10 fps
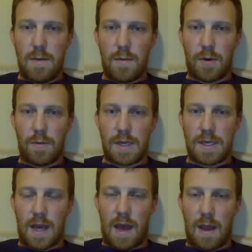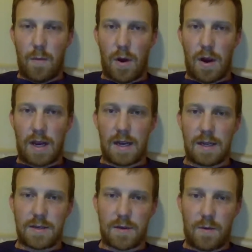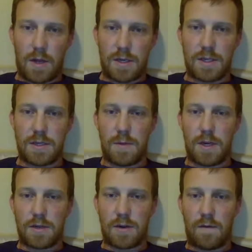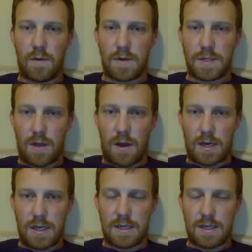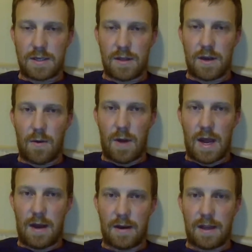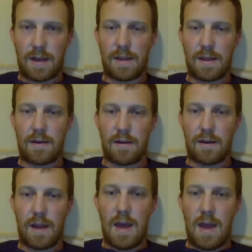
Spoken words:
There will be a time where I can answer questions, make sure everyone's logged in so they know how to get in there. And